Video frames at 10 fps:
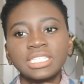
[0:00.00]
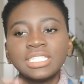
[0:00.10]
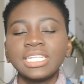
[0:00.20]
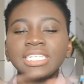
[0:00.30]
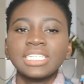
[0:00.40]

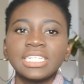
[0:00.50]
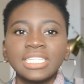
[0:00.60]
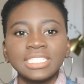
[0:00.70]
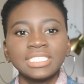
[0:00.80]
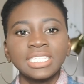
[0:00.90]
to, like,
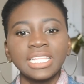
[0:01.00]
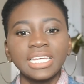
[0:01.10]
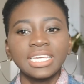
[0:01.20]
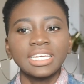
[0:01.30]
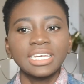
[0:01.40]
let's say,
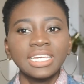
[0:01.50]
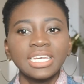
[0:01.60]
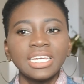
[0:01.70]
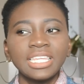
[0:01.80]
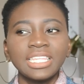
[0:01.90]
like,
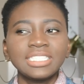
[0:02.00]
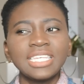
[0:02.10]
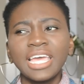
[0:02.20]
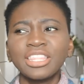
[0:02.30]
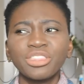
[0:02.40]
the
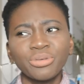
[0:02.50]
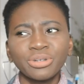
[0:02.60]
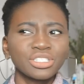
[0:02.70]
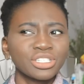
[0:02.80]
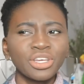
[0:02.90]
10th
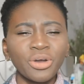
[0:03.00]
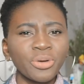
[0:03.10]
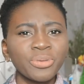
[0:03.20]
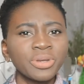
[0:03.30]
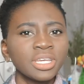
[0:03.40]
or
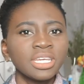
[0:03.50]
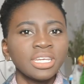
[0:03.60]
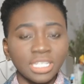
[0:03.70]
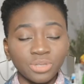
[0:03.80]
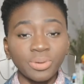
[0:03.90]
so
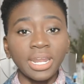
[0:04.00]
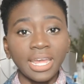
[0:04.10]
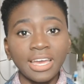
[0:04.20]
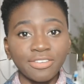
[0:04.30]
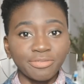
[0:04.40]
is when I
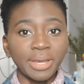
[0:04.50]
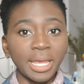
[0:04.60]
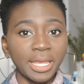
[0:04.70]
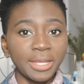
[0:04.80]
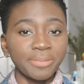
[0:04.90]
have
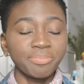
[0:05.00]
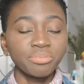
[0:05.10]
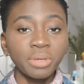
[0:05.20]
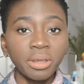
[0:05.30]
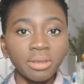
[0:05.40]
my
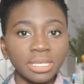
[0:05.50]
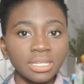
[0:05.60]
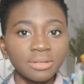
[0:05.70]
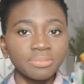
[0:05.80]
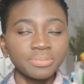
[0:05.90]

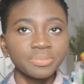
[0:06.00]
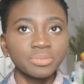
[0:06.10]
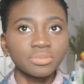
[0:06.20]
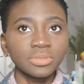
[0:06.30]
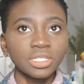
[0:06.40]
period.
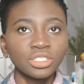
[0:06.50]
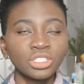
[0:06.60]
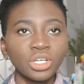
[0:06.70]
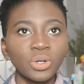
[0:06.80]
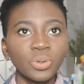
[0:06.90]

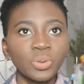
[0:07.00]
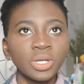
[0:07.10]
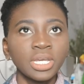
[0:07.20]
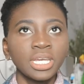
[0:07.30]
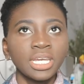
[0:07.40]
So,
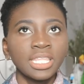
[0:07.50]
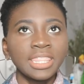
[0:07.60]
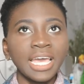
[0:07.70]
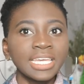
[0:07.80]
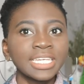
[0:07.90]

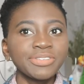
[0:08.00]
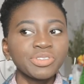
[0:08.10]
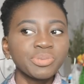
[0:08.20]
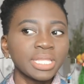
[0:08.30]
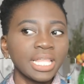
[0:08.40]
that
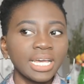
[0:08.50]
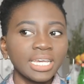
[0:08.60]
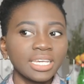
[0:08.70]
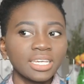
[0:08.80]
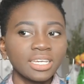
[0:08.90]
gives me,
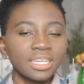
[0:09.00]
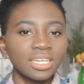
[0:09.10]
like,